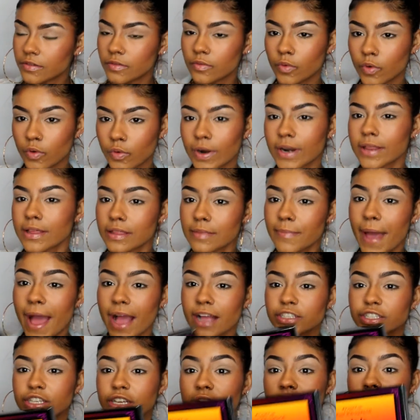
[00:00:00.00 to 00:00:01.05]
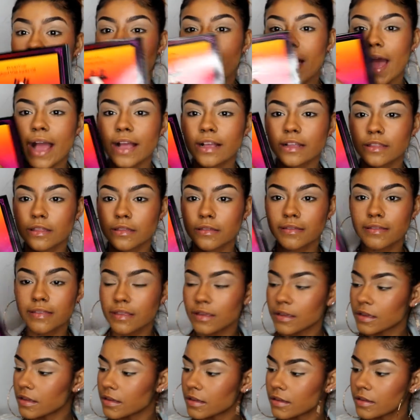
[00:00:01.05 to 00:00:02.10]
well when the packaging in the back this is
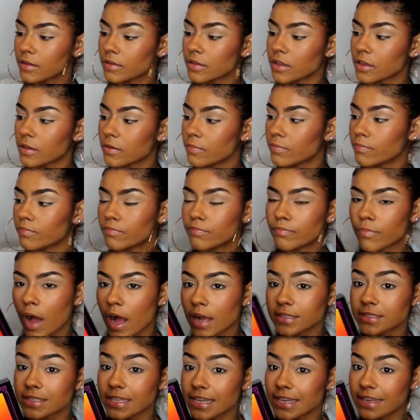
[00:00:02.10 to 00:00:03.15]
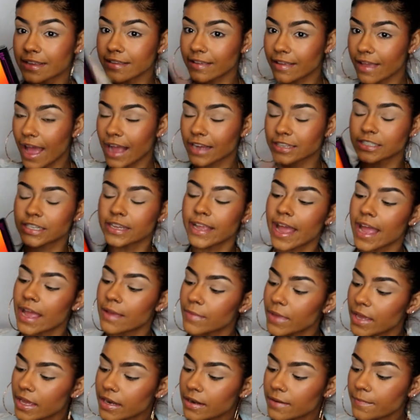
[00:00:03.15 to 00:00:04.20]
the the box it actually came
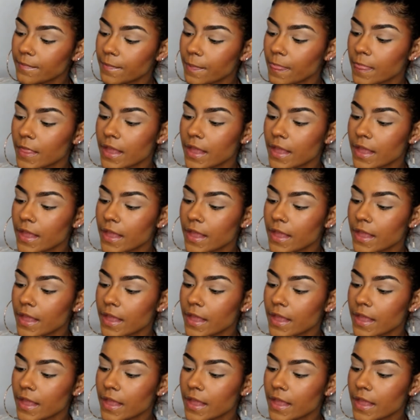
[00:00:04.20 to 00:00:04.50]
in